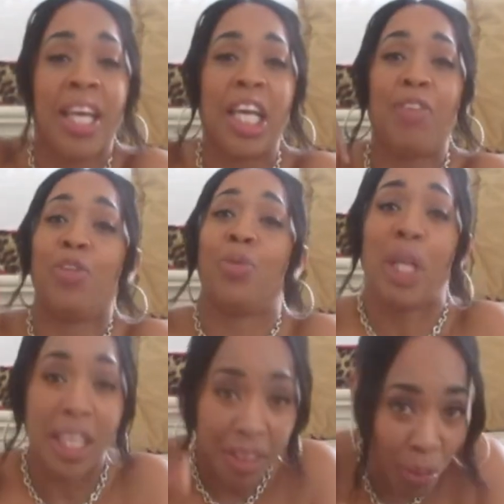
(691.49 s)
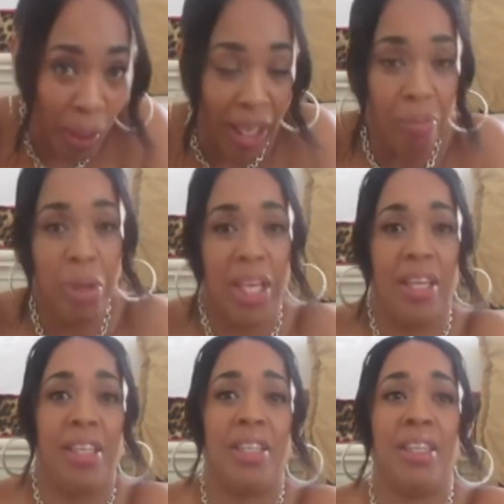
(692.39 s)
If you hit the red
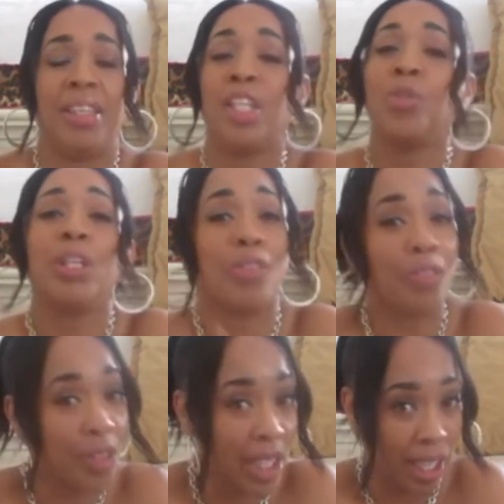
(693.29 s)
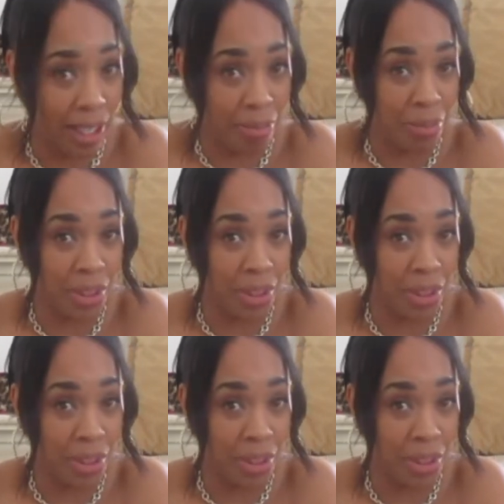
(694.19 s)
pin, then you get a free game.